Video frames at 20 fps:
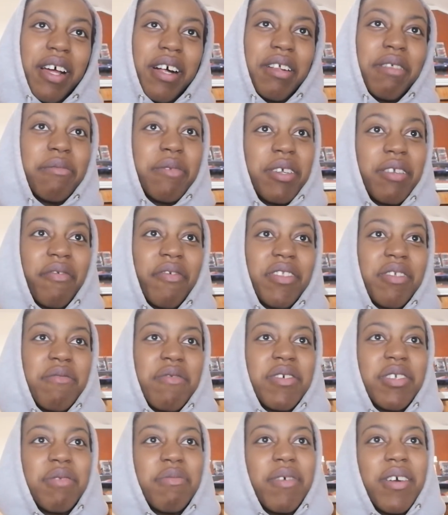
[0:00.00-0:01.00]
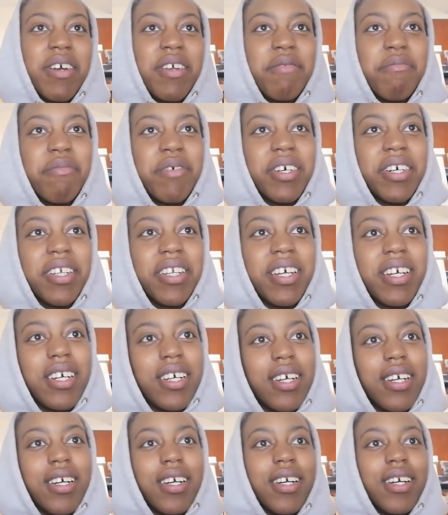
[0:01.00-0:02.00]
helmet for the most part, but
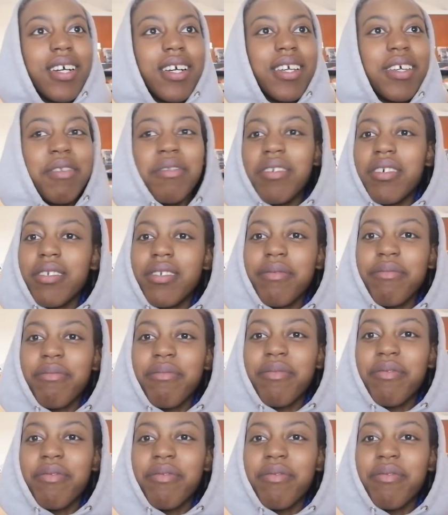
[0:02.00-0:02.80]
you know what?